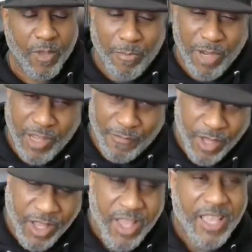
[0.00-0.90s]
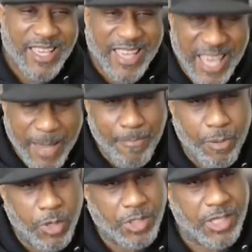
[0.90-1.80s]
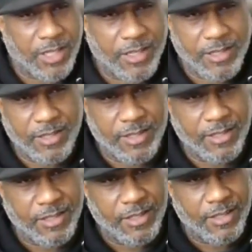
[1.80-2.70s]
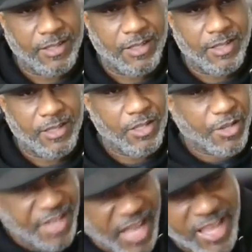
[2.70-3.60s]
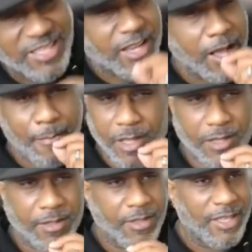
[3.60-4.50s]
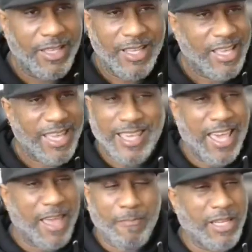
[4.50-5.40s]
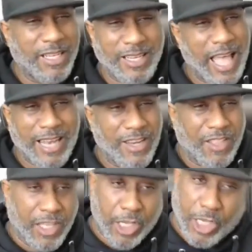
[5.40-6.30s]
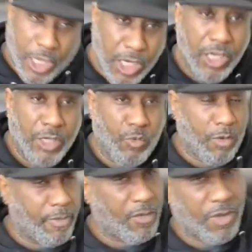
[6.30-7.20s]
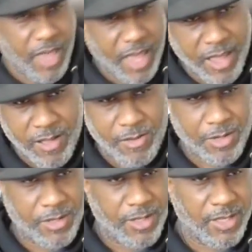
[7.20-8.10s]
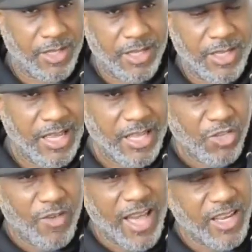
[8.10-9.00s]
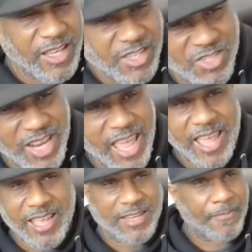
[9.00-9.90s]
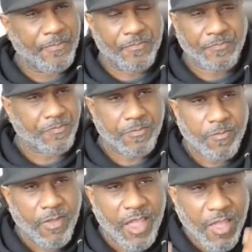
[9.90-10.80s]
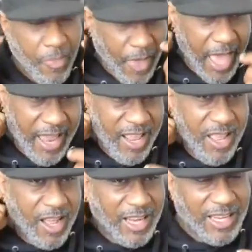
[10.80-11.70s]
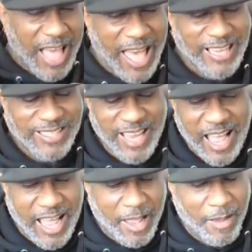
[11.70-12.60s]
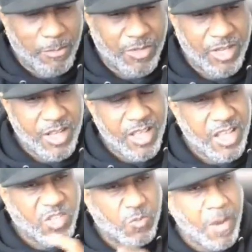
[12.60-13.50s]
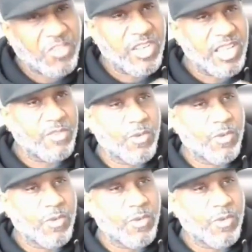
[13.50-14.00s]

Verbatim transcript: But if you keep pushing, your day is coming. It can't be denied. Nothing good will be withheld. You got to understand that a lot of times, especially in